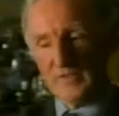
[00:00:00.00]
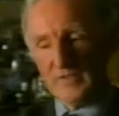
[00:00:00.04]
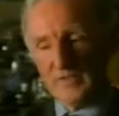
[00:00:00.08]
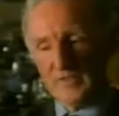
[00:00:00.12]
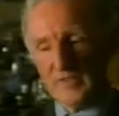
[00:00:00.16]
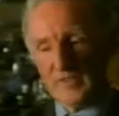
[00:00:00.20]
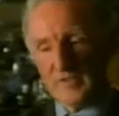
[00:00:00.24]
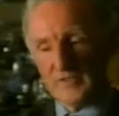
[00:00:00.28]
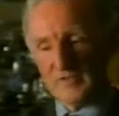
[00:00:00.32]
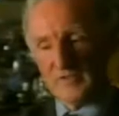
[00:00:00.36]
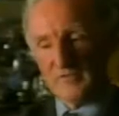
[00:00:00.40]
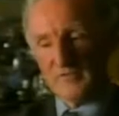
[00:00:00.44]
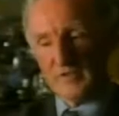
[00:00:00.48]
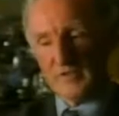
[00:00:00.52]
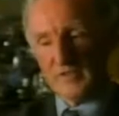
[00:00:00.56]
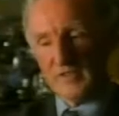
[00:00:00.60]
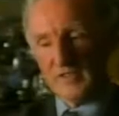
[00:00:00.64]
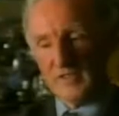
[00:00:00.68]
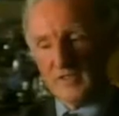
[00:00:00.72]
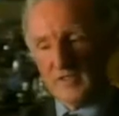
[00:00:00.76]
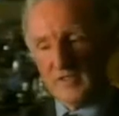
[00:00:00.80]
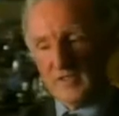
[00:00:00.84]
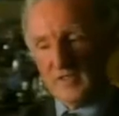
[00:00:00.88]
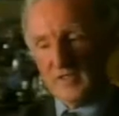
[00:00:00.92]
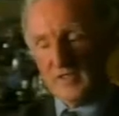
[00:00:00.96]
There is a
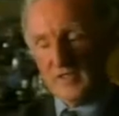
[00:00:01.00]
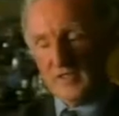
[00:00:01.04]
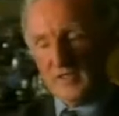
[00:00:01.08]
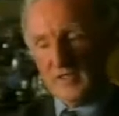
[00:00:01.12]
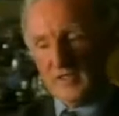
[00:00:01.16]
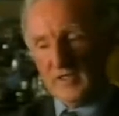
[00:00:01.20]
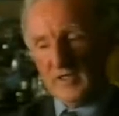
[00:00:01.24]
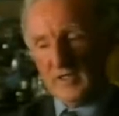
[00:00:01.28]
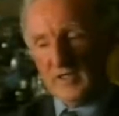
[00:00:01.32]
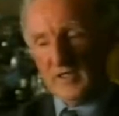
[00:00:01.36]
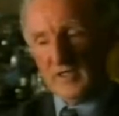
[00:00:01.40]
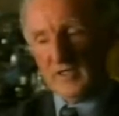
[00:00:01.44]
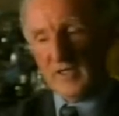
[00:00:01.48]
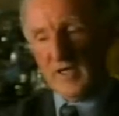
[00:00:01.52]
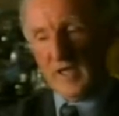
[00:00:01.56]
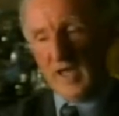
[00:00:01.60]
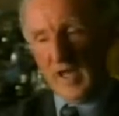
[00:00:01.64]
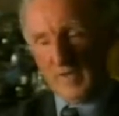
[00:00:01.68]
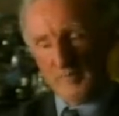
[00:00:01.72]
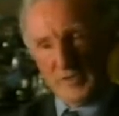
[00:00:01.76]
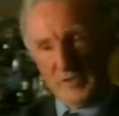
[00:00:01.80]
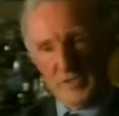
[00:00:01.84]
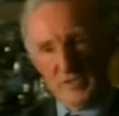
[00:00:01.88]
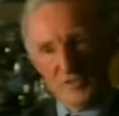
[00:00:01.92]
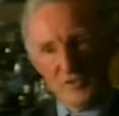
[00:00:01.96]
very uh,
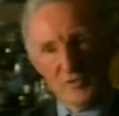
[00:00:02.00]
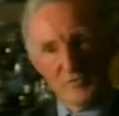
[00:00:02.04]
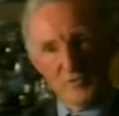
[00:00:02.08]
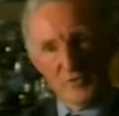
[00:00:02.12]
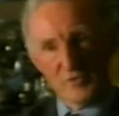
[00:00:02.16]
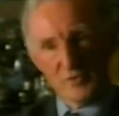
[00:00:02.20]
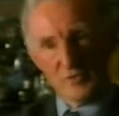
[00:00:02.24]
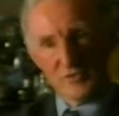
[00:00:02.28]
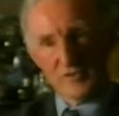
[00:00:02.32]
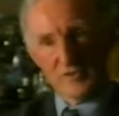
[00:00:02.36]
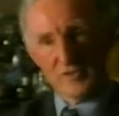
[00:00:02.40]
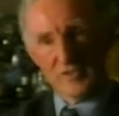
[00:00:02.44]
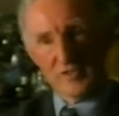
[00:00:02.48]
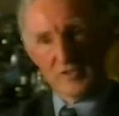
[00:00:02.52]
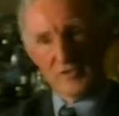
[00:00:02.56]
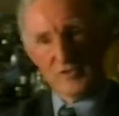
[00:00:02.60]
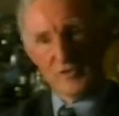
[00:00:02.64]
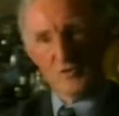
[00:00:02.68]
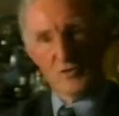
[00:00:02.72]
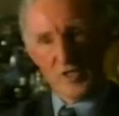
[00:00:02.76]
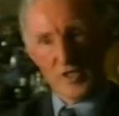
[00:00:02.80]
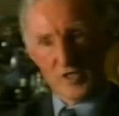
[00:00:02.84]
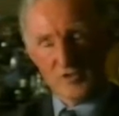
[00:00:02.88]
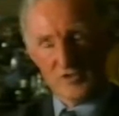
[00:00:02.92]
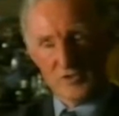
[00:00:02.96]
happy community, a
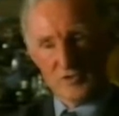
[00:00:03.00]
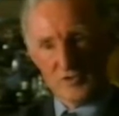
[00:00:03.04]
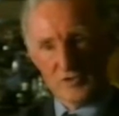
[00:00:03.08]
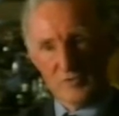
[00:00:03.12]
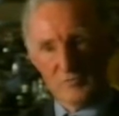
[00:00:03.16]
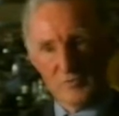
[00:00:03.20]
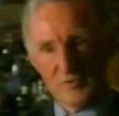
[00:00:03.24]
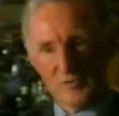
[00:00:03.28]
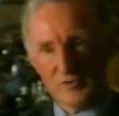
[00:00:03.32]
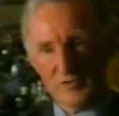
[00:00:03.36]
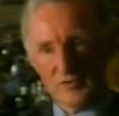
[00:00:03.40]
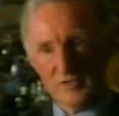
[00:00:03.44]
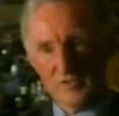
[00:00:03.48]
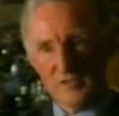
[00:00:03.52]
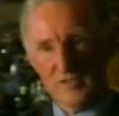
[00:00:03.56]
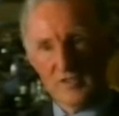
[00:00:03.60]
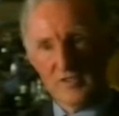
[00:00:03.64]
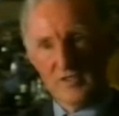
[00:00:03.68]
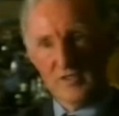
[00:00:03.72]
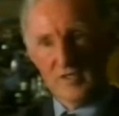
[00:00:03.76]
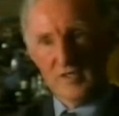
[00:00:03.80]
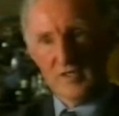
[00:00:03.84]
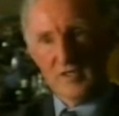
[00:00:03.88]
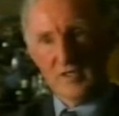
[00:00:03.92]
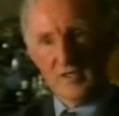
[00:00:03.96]
united community,
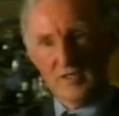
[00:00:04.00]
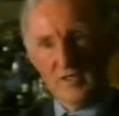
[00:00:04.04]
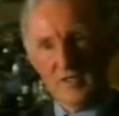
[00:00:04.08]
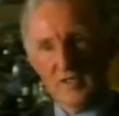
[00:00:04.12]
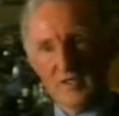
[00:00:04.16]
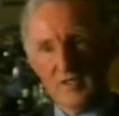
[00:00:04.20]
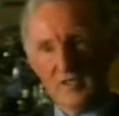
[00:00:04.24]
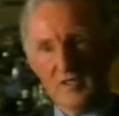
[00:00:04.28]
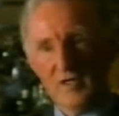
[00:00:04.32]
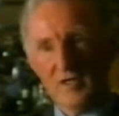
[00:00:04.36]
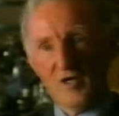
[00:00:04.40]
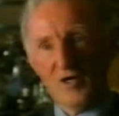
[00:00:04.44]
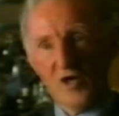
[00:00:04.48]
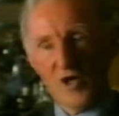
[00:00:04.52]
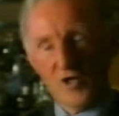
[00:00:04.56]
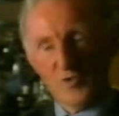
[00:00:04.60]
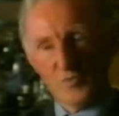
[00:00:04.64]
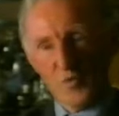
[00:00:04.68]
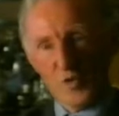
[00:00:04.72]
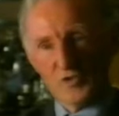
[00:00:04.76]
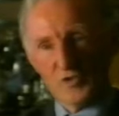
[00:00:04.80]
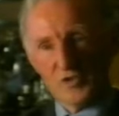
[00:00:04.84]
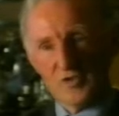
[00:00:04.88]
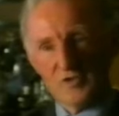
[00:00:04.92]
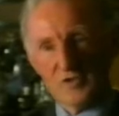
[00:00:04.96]
uh,
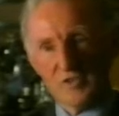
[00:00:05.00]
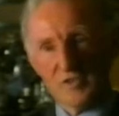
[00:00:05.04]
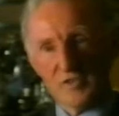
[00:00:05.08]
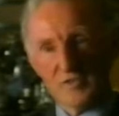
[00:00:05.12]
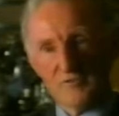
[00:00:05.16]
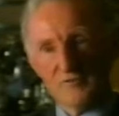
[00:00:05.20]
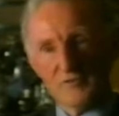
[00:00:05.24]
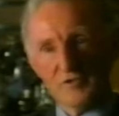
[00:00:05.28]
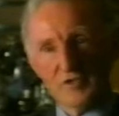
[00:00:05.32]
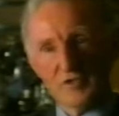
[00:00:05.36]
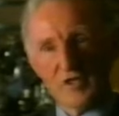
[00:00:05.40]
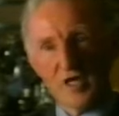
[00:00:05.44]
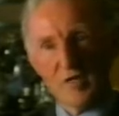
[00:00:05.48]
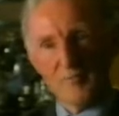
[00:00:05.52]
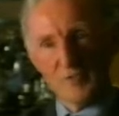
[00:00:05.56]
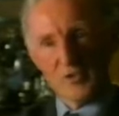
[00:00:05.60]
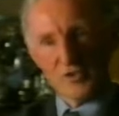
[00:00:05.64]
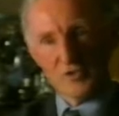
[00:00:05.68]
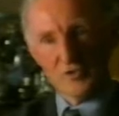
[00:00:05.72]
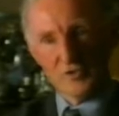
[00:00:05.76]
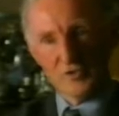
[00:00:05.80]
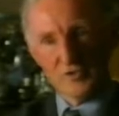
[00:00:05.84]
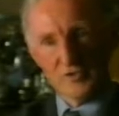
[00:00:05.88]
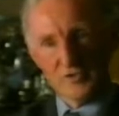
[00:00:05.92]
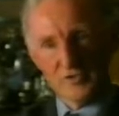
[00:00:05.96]
all working together for the
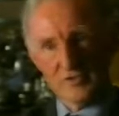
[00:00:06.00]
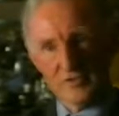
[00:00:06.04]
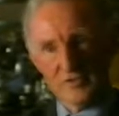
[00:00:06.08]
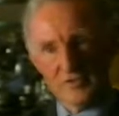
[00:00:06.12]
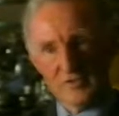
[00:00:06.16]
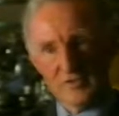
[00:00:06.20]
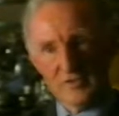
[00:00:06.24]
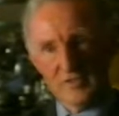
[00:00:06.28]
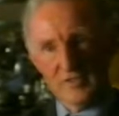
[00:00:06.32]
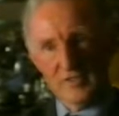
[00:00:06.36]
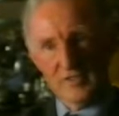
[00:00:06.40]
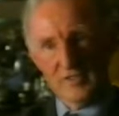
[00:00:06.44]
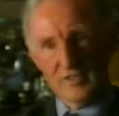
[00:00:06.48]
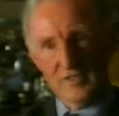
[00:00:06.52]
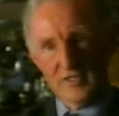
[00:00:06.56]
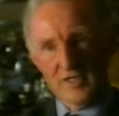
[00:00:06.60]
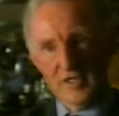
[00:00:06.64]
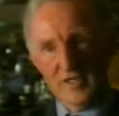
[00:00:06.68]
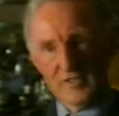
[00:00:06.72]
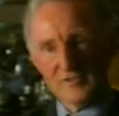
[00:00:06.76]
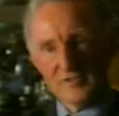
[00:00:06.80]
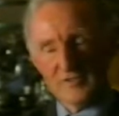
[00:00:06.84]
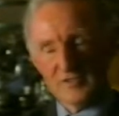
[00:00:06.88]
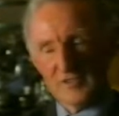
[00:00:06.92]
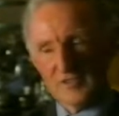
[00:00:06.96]
common good.
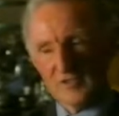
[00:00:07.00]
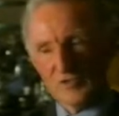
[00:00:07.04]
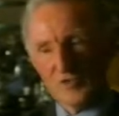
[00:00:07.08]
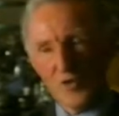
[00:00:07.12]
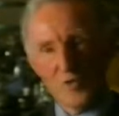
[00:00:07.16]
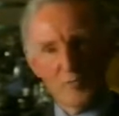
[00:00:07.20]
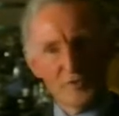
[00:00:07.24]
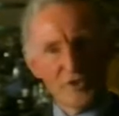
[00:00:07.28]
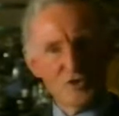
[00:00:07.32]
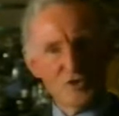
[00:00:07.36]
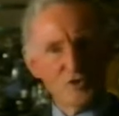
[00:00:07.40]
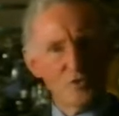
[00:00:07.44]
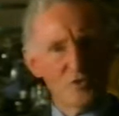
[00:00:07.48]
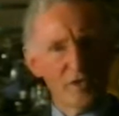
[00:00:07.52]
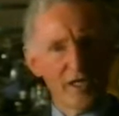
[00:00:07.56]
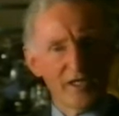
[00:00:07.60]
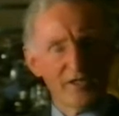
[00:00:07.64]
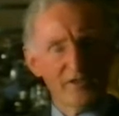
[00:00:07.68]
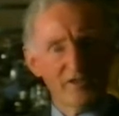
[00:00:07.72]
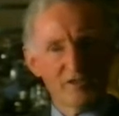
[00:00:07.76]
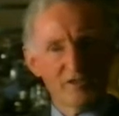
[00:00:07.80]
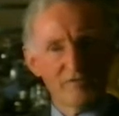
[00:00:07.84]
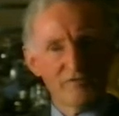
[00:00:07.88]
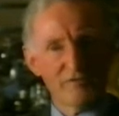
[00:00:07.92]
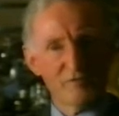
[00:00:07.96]
And uh, nobody's doing
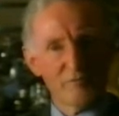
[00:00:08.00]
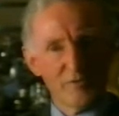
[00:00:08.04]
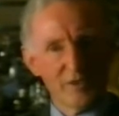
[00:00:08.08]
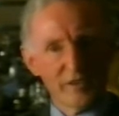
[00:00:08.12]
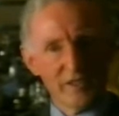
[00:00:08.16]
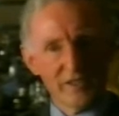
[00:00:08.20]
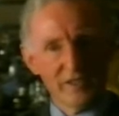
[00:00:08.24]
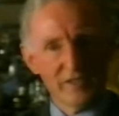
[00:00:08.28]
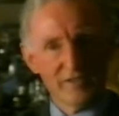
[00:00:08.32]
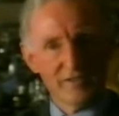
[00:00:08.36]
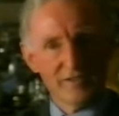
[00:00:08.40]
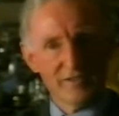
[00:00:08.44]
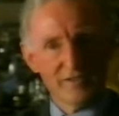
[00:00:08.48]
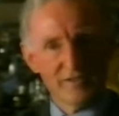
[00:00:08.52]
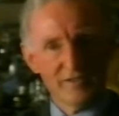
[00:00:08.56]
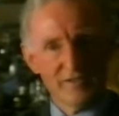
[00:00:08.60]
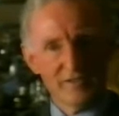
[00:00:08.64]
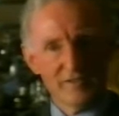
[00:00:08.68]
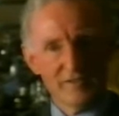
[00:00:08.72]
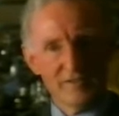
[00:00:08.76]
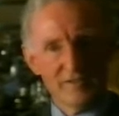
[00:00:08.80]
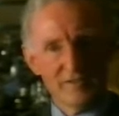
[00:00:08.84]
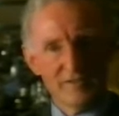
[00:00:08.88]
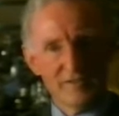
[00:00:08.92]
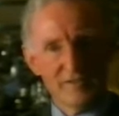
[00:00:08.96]
anything for money,
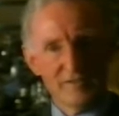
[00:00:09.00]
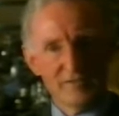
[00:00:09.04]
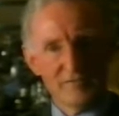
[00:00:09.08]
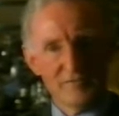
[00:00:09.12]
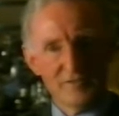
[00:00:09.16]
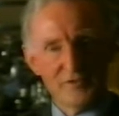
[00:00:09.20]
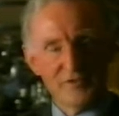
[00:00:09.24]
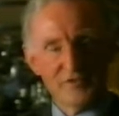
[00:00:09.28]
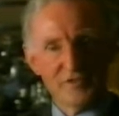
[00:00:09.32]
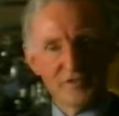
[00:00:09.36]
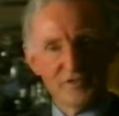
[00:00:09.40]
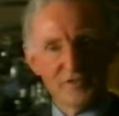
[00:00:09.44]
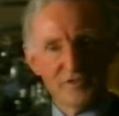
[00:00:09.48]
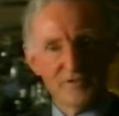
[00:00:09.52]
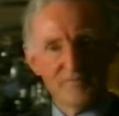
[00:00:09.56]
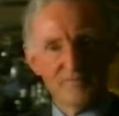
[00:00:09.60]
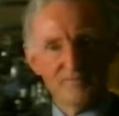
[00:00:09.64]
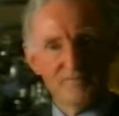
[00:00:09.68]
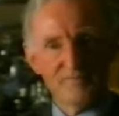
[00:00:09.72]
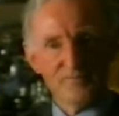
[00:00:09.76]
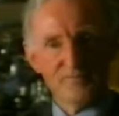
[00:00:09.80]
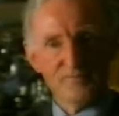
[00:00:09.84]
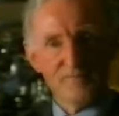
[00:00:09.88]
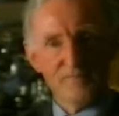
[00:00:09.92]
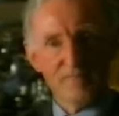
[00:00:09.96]
but
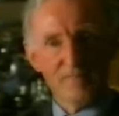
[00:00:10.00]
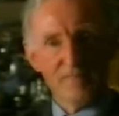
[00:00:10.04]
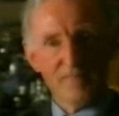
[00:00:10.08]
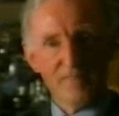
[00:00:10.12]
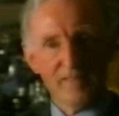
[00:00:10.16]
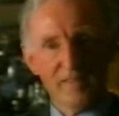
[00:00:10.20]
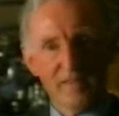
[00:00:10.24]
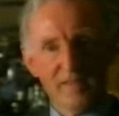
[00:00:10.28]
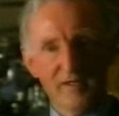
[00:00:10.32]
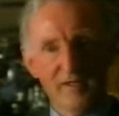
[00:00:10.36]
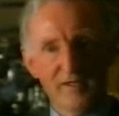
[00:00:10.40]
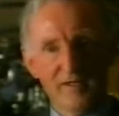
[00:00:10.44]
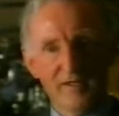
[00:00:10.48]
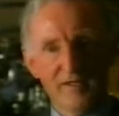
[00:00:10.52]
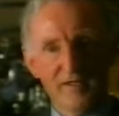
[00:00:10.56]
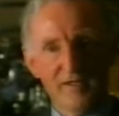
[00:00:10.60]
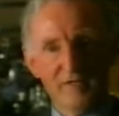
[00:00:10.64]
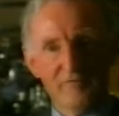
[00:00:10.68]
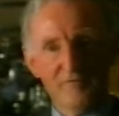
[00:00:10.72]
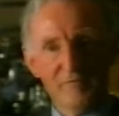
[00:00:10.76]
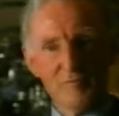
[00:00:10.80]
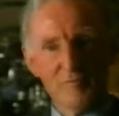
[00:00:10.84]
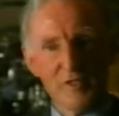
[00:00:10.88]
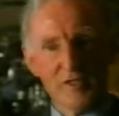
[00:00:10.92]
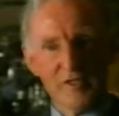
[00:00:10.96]
um, uh,
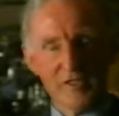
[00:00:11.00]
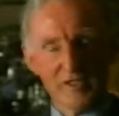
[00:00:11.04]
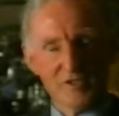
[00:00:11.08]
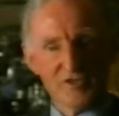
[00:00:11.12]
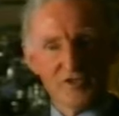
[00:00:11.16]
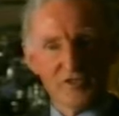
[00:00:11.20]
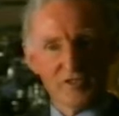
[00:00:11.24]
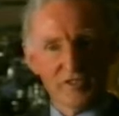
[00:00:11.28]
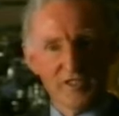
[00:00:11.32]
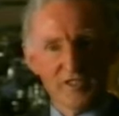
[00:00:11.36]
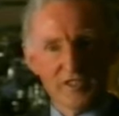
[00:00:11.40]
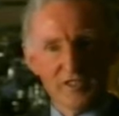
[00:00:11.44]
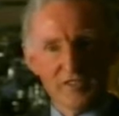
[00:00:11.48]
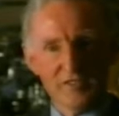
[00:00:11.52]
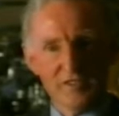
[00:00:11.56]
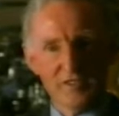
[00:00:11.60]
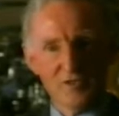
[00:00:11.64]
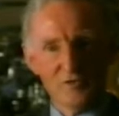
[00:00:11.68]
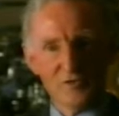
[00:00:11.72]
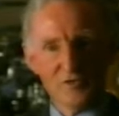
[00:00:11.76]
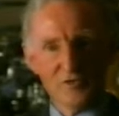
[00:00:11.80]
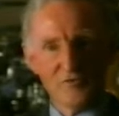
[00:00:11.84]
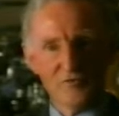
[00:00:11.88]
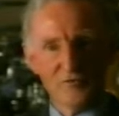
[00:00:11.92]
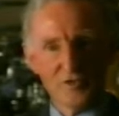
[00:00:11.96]
everybody gets a kick
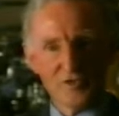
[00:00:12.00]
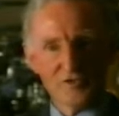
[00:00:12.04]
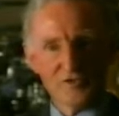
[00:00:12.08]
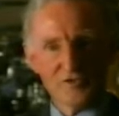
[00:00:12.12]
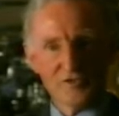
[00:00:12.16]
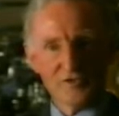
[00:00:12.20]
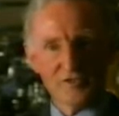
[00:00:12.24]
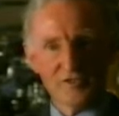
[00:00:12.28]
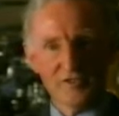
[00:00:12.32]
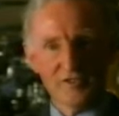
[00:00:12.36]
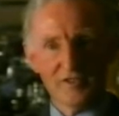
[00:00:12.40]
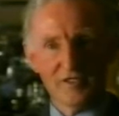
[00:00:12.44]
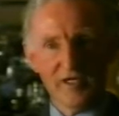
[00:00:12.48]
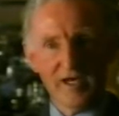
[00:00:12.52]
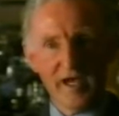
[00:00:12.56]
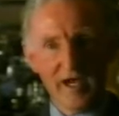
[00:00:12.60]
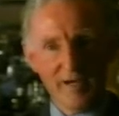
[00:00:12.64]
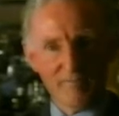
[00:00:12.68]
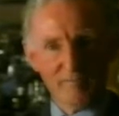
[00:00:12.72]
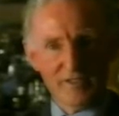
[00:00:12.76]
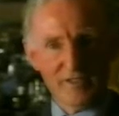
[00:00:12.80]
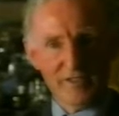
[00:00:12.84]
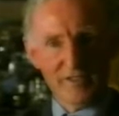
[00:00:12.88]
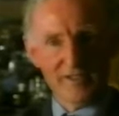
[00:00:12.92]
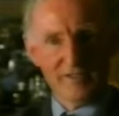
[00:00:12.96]
out of what's
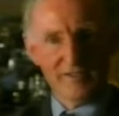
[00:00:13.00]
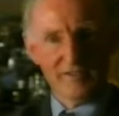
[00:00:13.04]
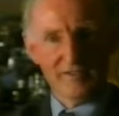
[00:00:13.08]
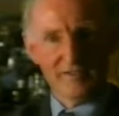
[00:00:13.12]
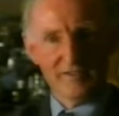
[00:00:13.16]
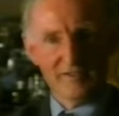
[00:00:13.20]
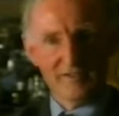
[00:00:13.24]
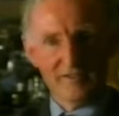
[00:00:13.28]
happening.